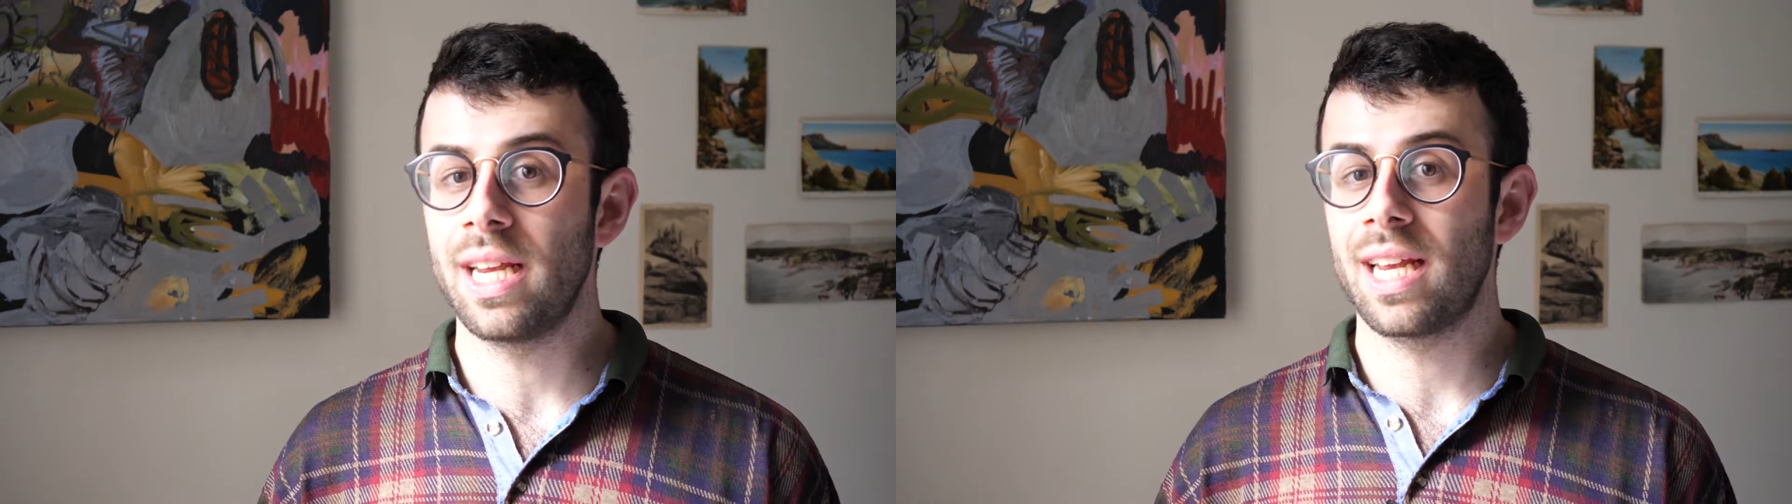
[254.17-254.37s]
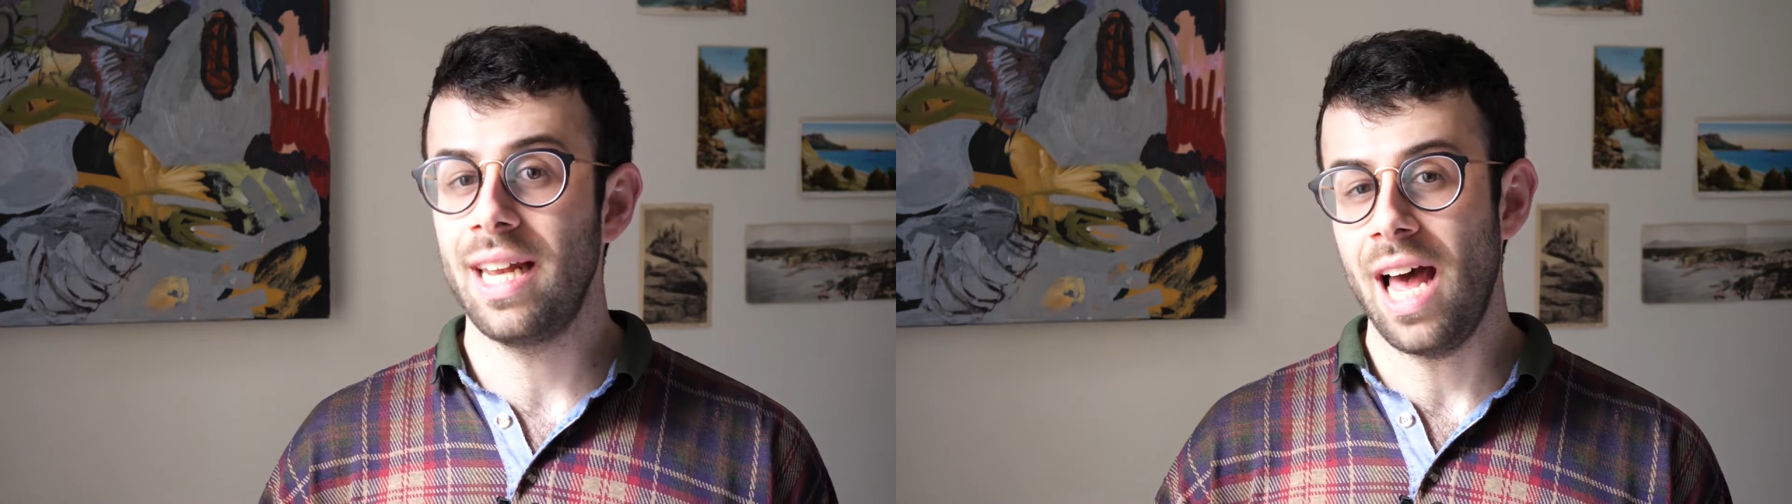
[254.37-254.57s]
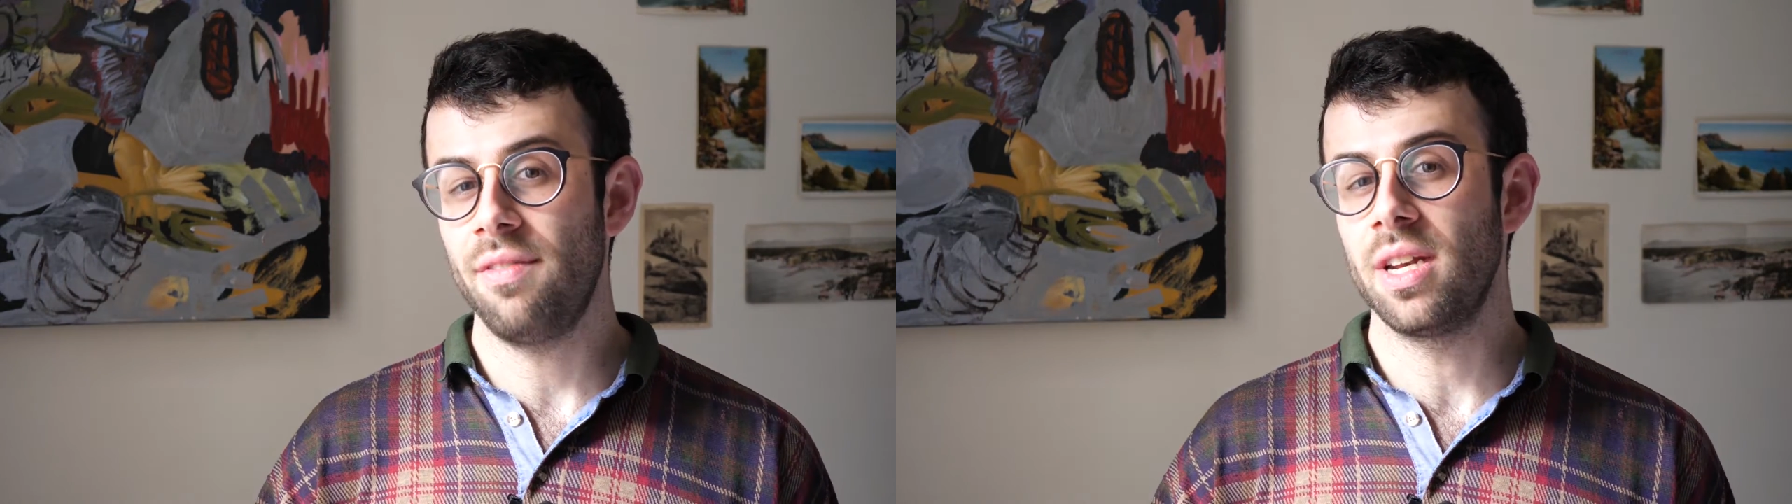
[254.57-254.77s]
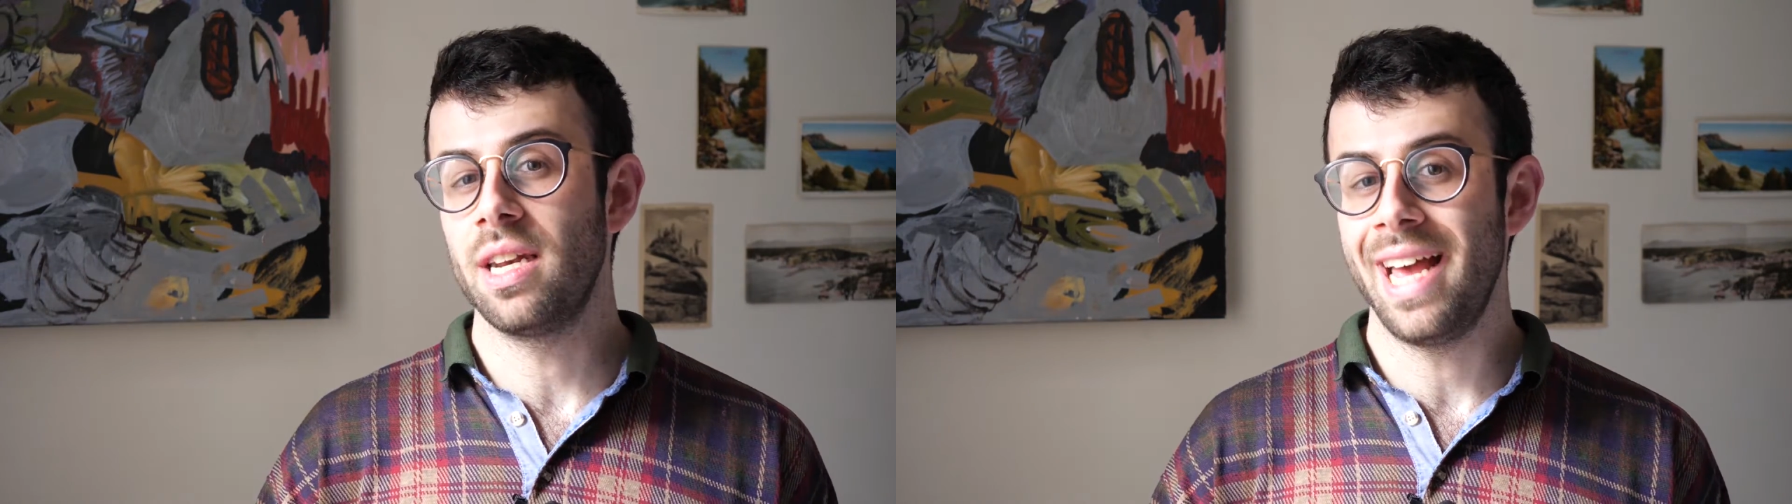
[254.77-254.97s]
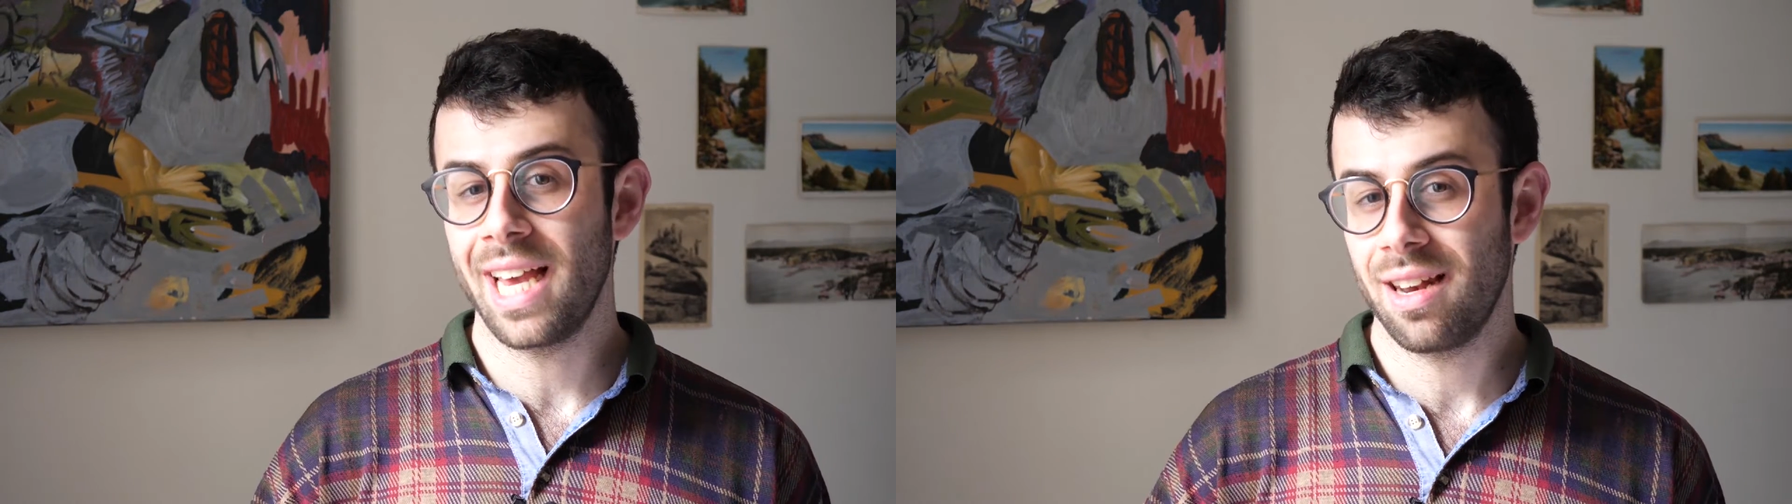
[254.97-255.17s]
It can have a
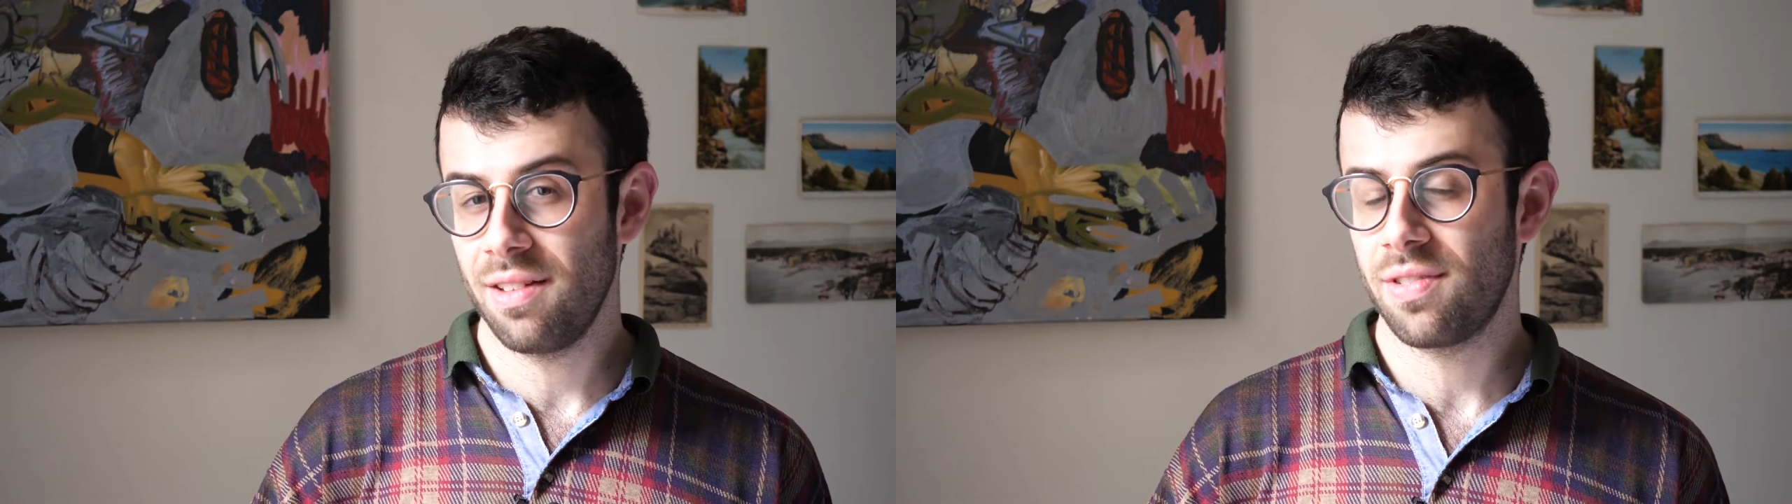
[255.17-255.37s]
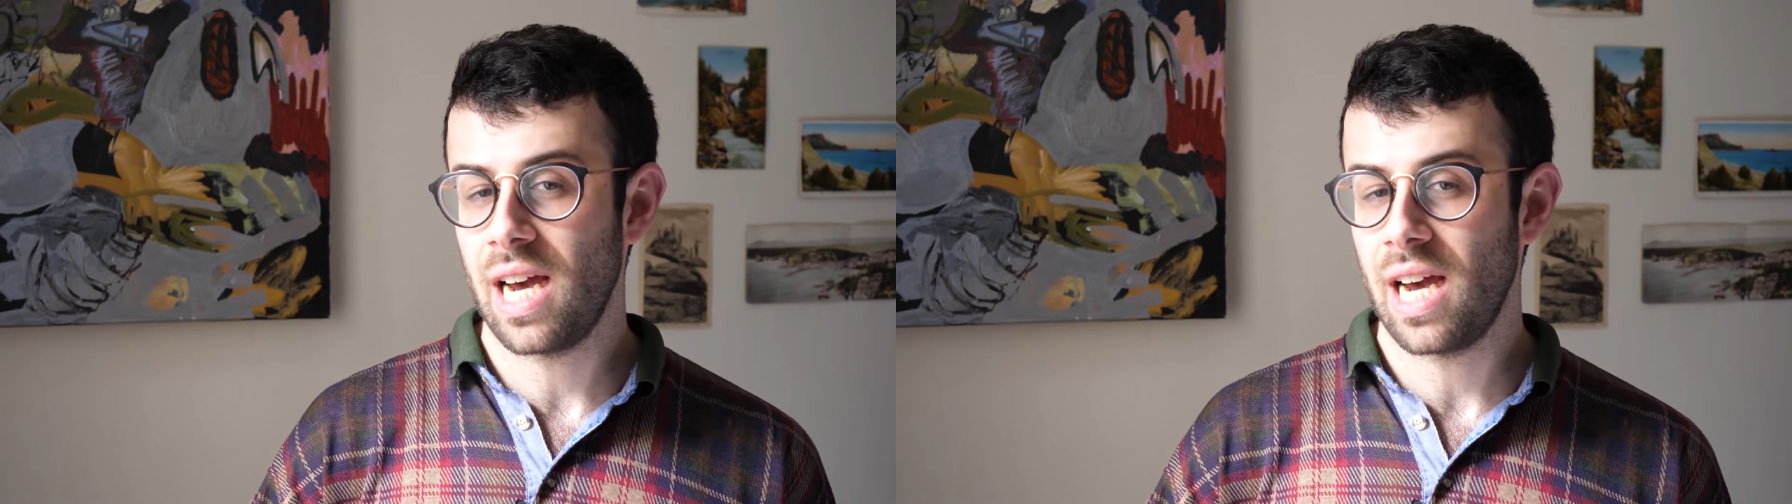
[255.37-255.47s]
negative